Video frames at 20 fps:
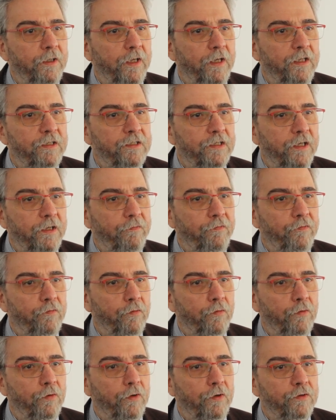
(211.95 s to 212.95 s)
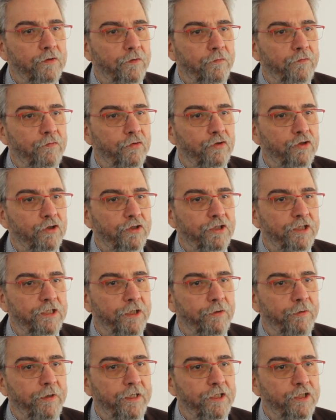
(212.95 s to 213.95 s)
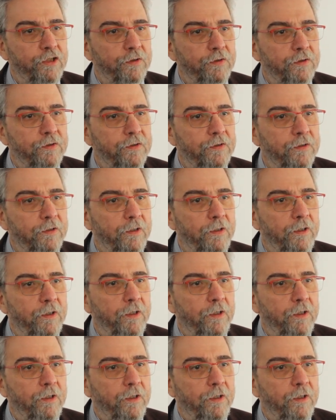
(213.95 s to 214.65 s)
and therefore on the future generations.